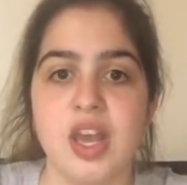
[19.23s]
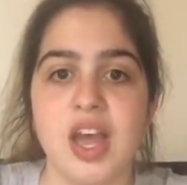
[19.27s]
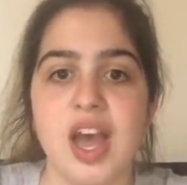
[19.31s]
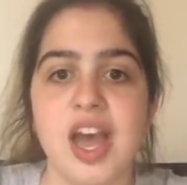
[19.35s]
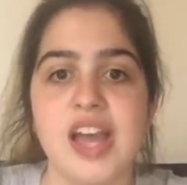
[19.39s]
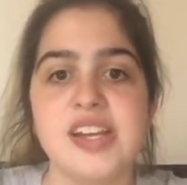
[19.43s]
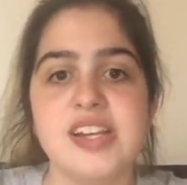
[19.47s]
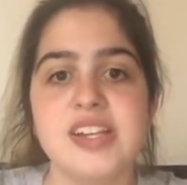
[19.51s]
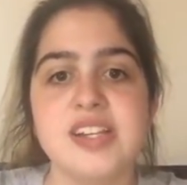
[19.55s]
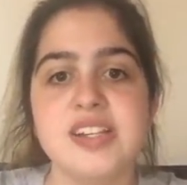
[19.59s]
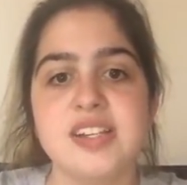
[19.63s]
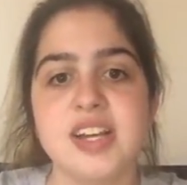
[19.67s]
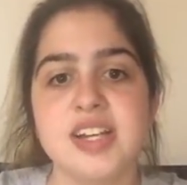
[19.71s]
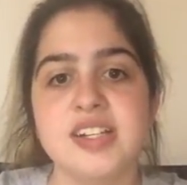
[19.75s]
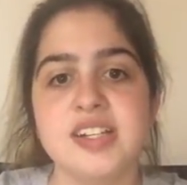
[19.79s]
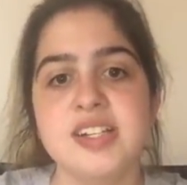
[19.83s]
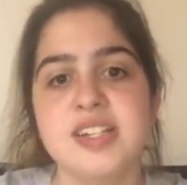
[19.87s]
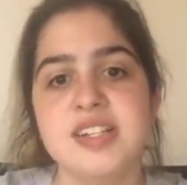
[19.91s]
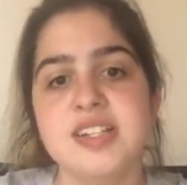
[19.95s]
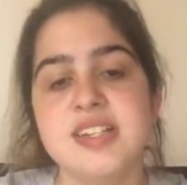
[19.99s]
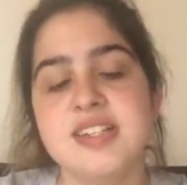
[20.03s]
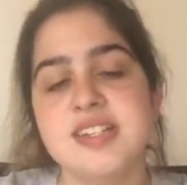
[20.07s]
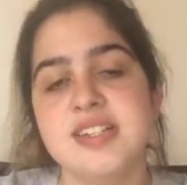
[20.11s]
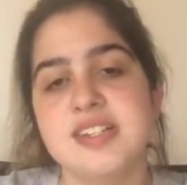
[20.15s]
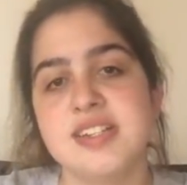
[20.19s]
I conducted
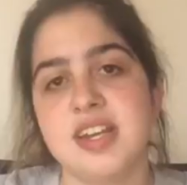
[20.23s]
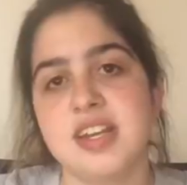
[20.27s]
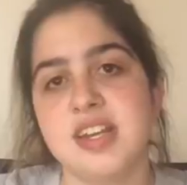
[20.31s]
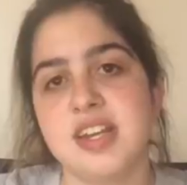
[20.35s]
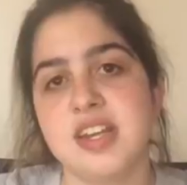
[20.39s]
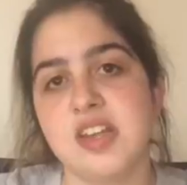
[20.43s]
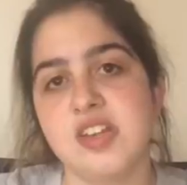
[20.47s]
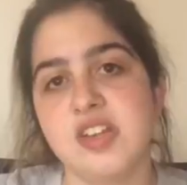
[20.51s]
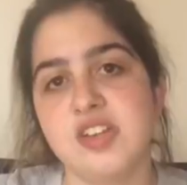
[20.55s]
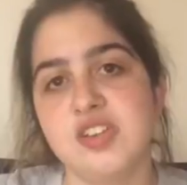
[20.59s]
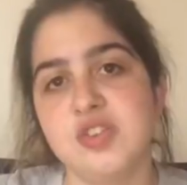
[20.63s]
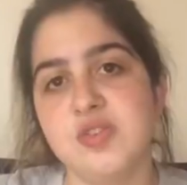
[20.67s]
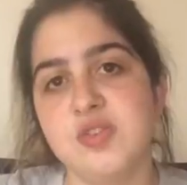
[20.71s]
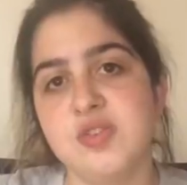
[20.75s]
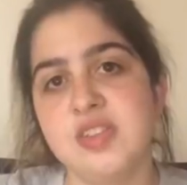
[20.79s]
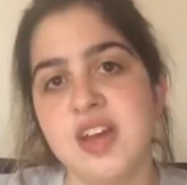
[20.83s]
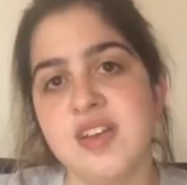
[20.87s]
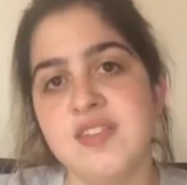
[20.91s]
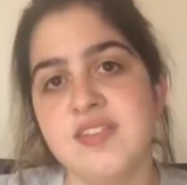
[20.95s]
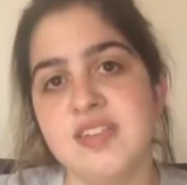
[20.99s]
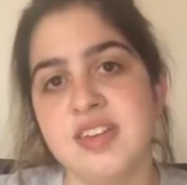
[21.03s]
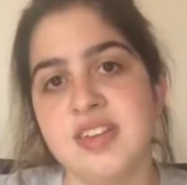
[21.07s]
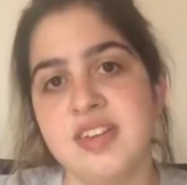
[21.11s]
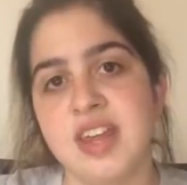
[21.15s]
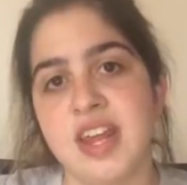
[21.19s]
this study as a
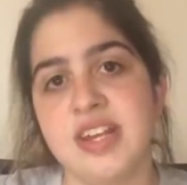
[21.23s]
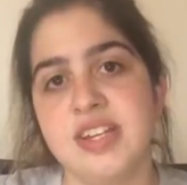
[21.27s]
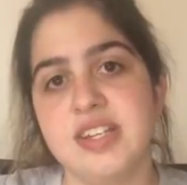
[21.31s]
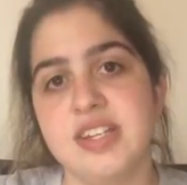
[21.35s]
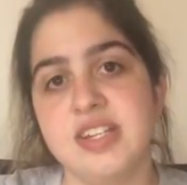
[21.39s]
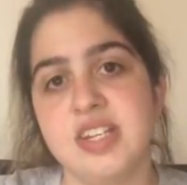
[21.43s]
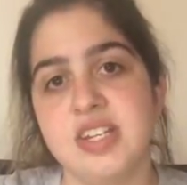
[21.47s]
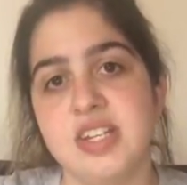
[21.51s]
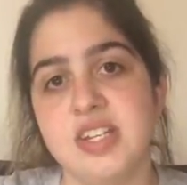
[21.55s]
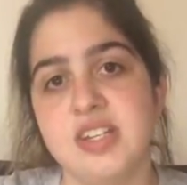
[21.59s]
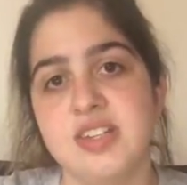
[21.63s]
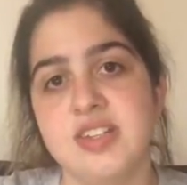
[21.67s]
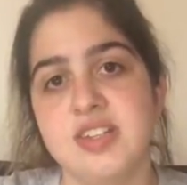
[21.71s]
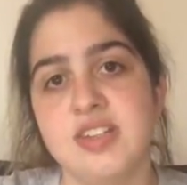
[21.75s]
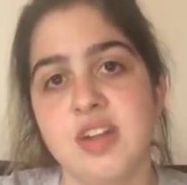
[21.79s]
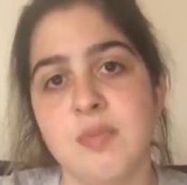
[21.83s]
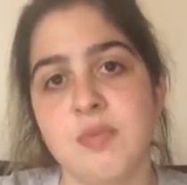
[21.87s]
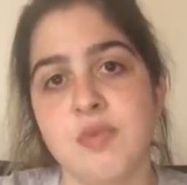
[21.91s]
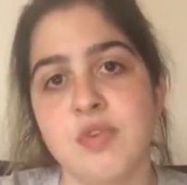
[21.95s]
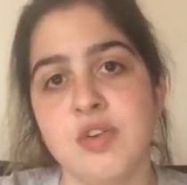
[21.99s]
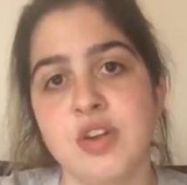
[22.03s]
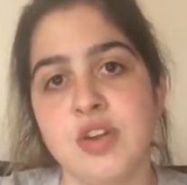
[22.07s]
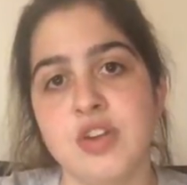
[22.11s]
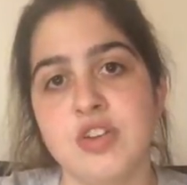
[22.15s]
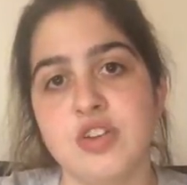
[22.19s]
2019
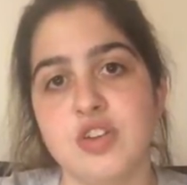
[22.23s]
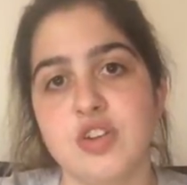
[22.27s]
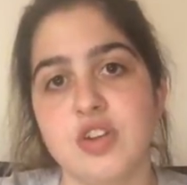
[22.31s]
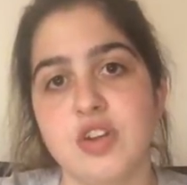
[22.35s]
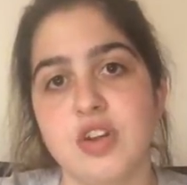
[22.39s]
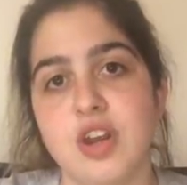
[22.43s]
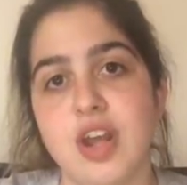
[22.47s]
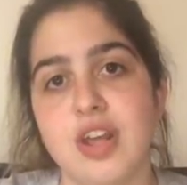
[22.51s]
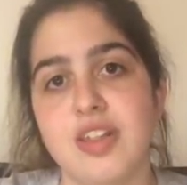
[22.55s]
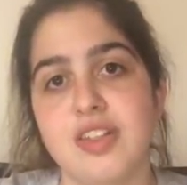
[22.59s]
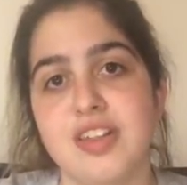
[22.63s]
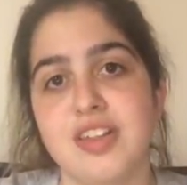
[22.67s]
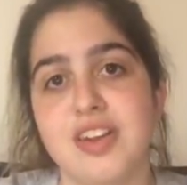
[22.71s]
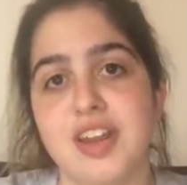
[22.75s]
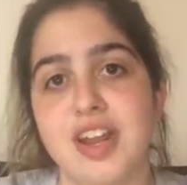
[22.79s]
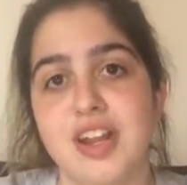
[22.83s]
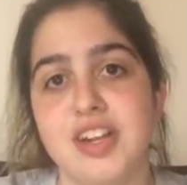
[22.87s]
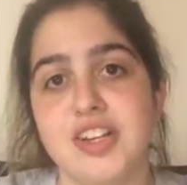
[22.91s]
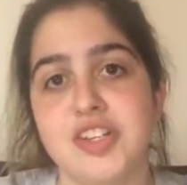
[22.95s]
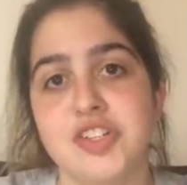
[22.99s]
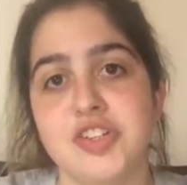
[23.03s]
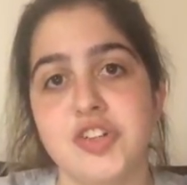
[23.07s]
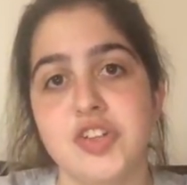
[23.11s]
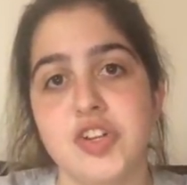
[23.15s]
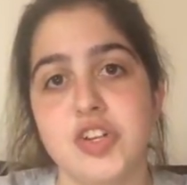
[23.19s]
summer intern at the
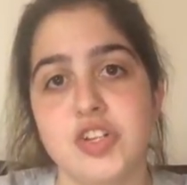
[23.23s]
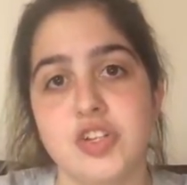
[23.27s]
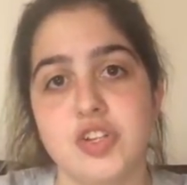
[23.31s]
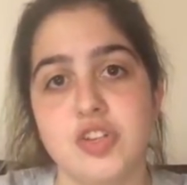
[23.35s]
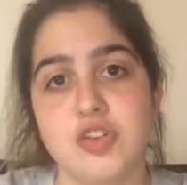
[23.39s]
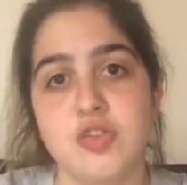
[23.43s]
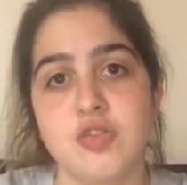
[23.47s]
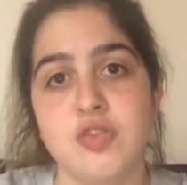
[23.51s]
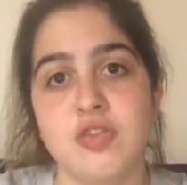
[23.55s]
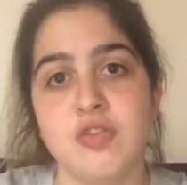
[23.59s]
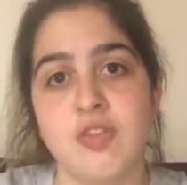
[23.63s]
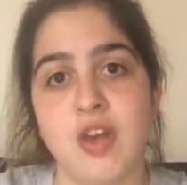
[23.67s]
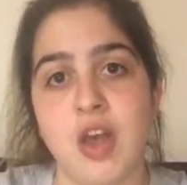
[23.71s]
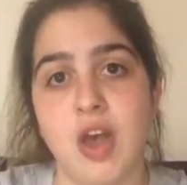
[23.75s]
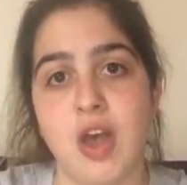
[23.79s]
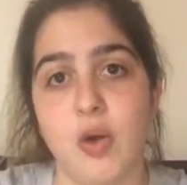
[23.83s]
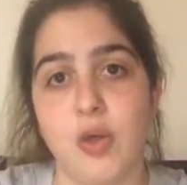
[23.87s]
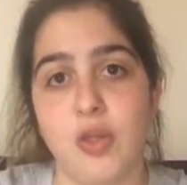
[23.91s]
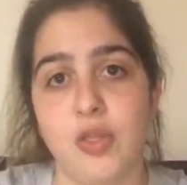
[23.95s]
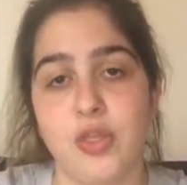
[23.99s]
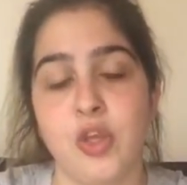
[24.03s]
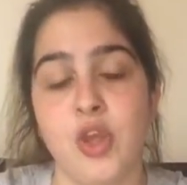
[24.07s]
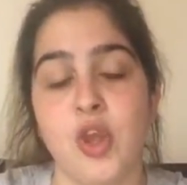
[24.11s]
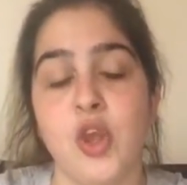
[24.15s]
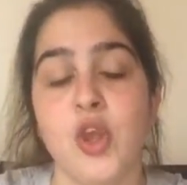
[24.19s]
National Institutes of
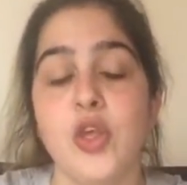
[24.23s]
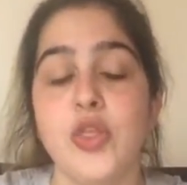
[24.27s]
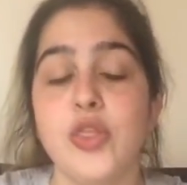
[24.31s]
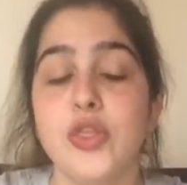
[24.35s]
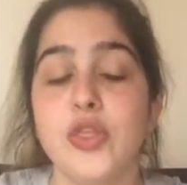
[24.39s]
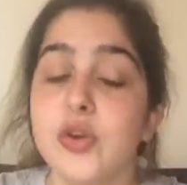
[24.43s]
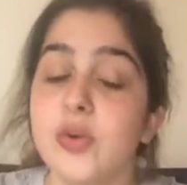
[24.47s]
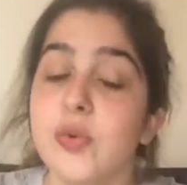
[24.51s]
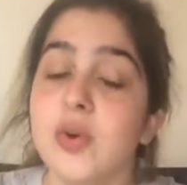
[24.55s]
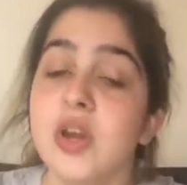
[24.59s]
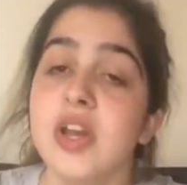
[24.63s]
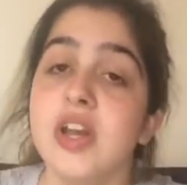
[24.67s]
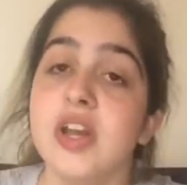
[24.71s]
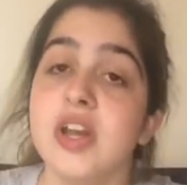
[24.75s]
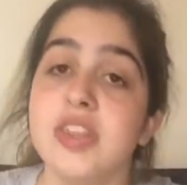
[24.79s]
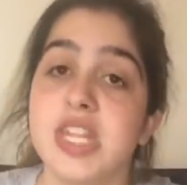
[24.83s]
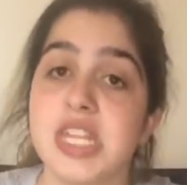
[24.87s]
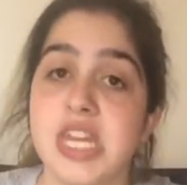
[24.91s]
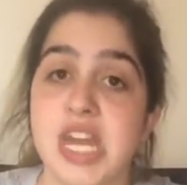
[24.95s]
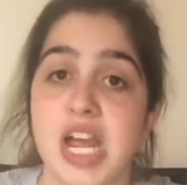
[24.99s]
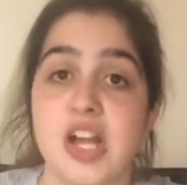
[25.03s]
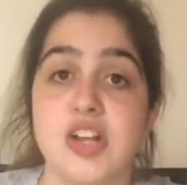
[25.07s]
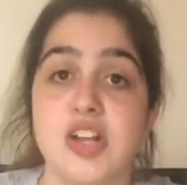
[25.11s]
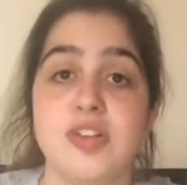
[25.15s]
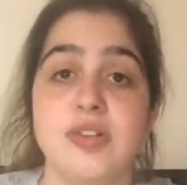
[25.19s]
Health through the
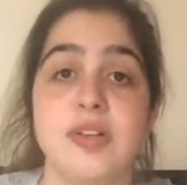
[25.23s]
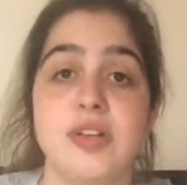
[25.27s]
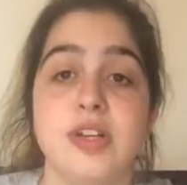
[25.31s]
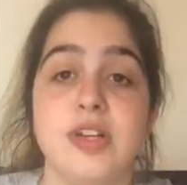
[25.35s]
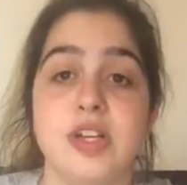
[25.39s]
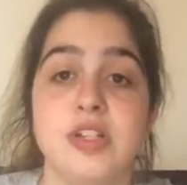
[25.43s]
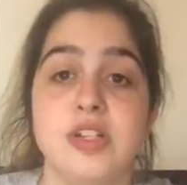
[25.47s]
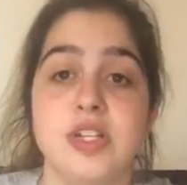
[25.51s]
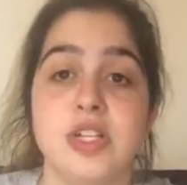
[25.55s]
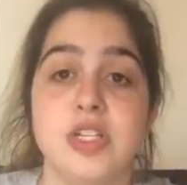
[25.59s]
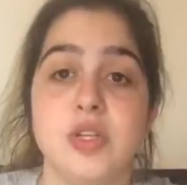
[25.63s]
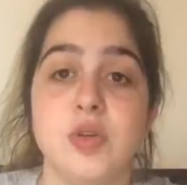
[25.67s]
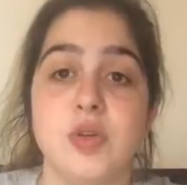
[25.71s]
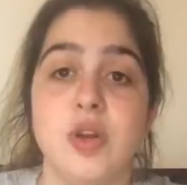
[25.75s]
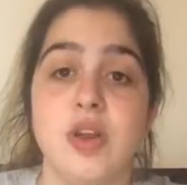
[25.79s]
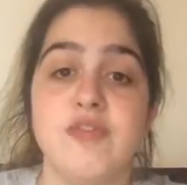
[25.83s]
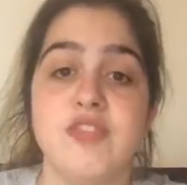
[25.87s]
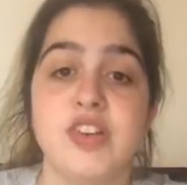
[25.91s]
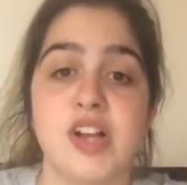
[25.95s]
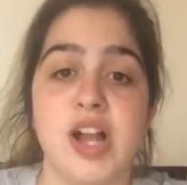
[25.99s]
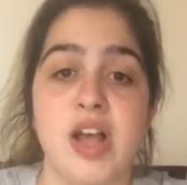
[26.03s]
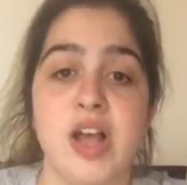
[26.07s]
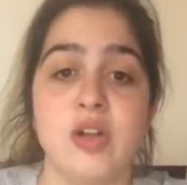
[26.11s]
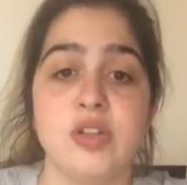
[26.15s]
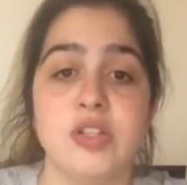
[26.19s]
National Institute of
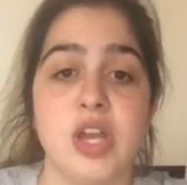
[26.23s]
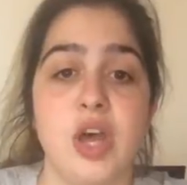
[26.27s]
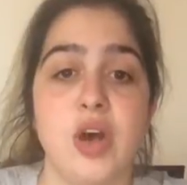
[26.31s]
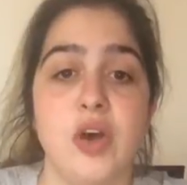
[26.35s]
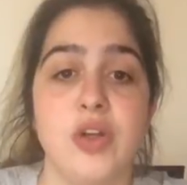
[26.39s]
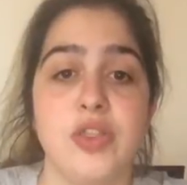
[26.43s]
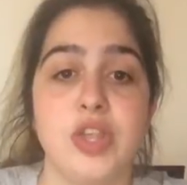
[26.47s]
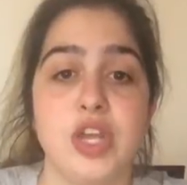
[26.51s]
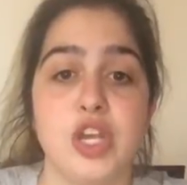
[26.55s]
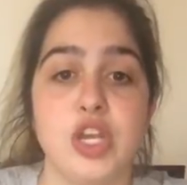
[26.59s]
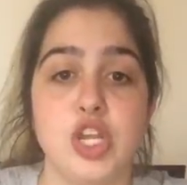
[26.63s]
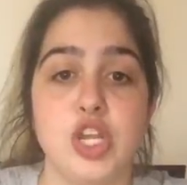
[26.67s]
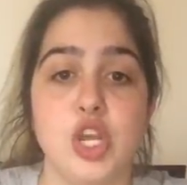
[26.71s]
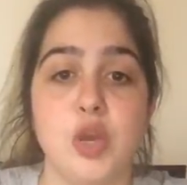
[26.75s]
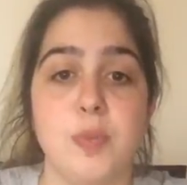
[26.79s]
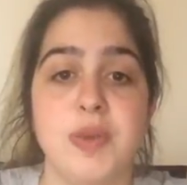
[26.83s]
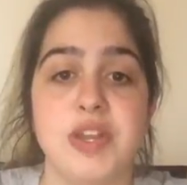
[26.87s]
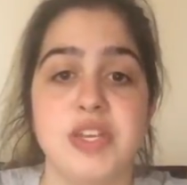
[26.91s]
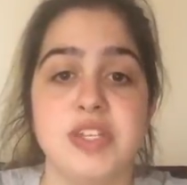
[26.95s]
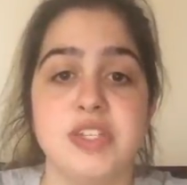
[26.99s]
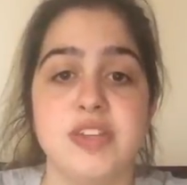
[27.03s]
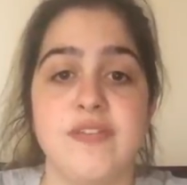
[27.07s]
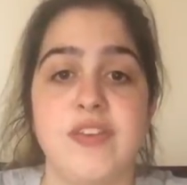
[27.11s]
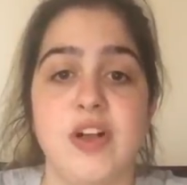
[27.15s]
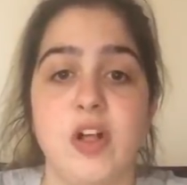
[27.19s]
Child Health and
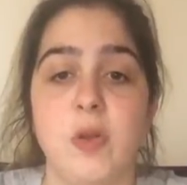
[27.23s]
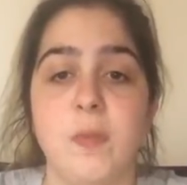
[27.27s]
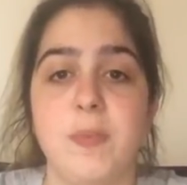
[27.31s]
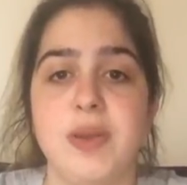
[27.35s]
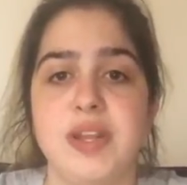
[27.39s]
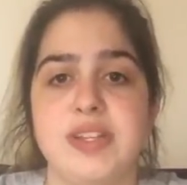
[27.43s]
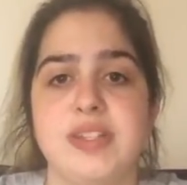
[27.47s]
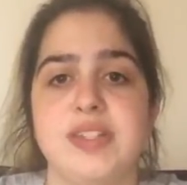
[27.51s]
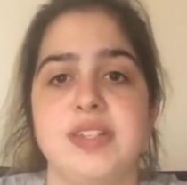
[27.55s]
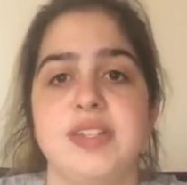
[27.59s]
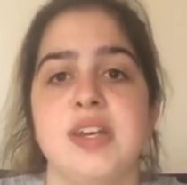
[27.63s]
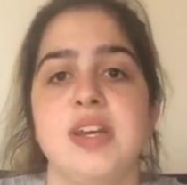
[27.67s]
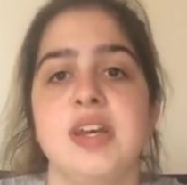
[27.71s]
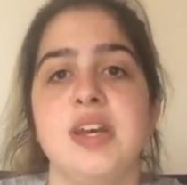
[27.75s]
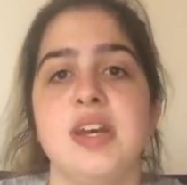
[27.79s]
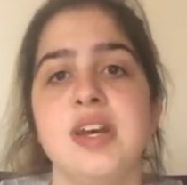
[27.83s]
Human Development.